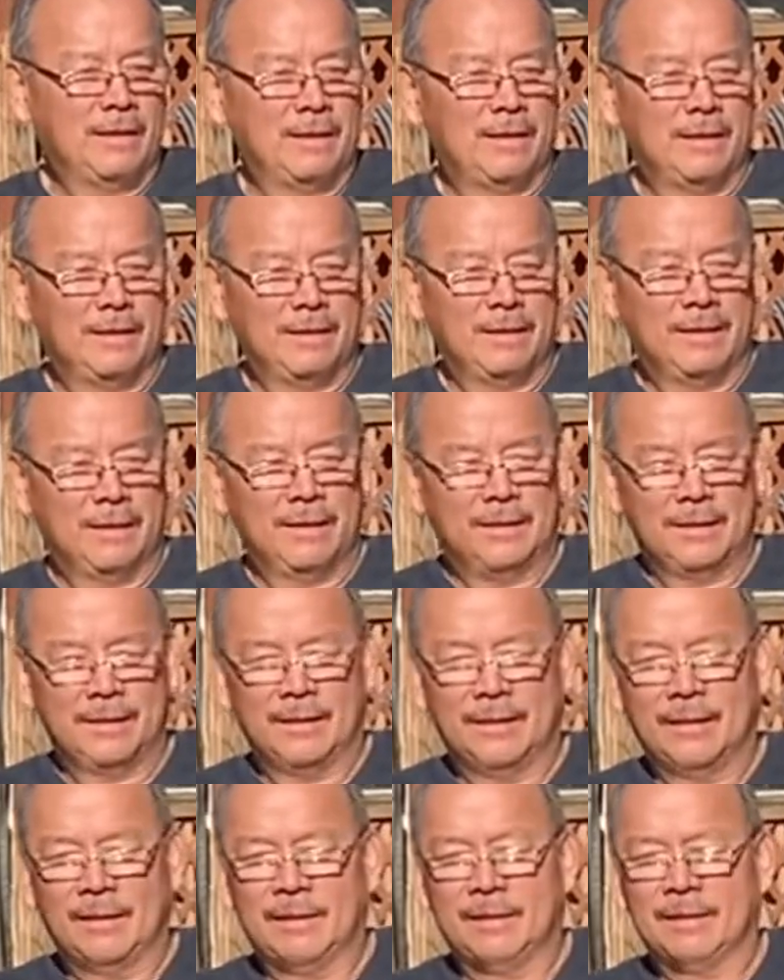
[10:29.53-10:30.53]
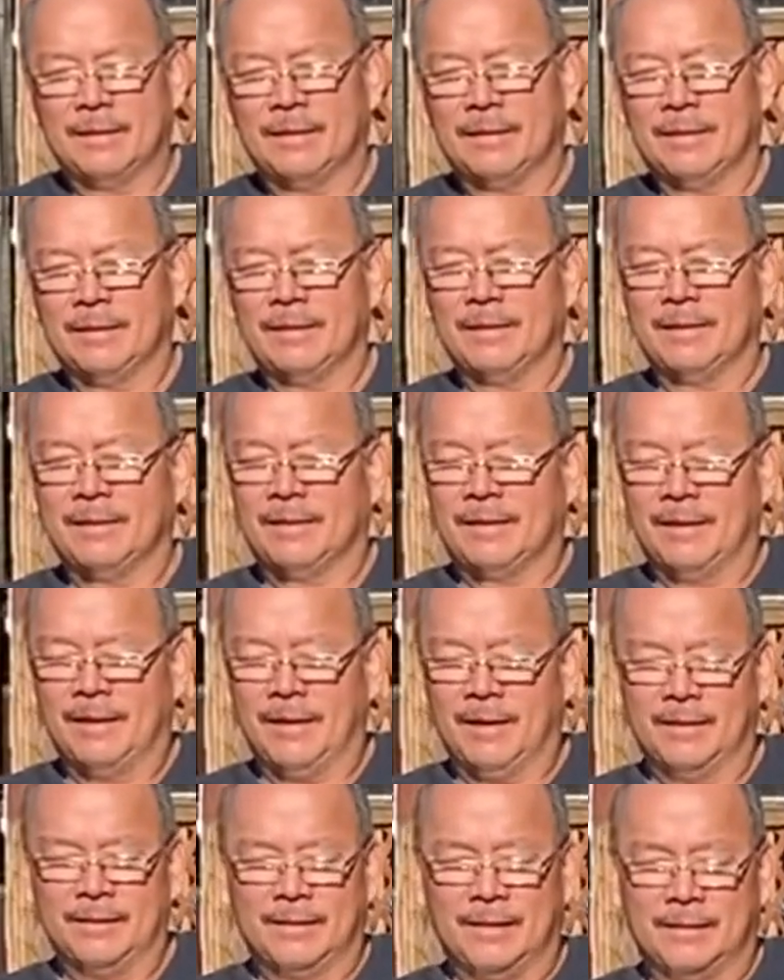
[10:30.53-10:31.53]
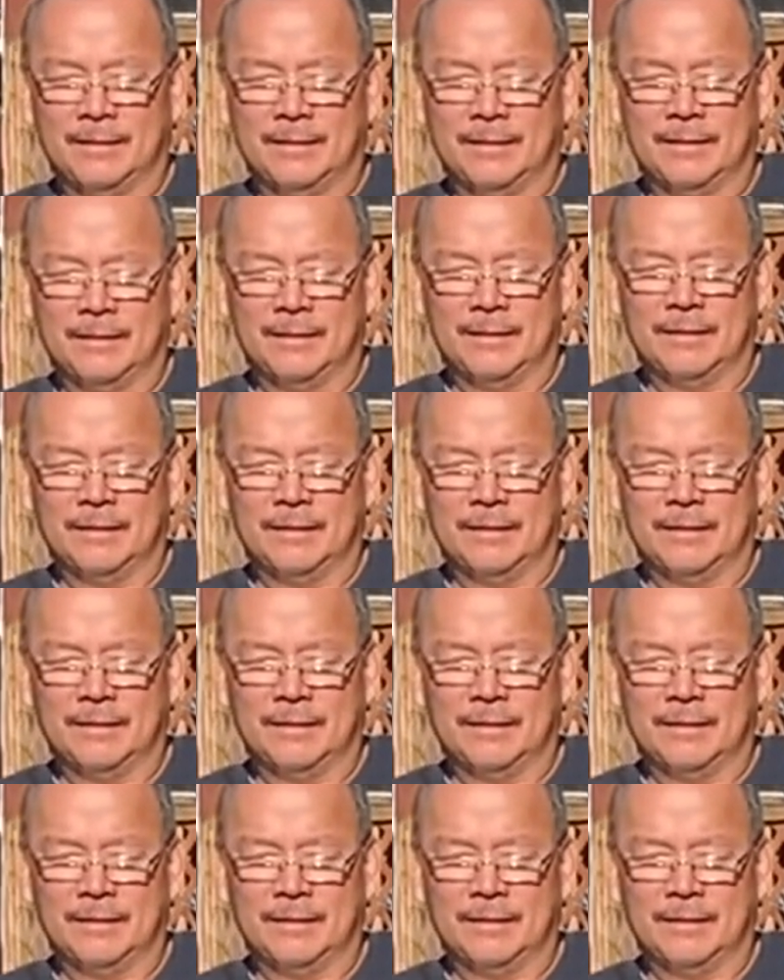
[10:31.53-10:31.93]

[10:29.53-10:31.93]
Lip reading: (not speaking)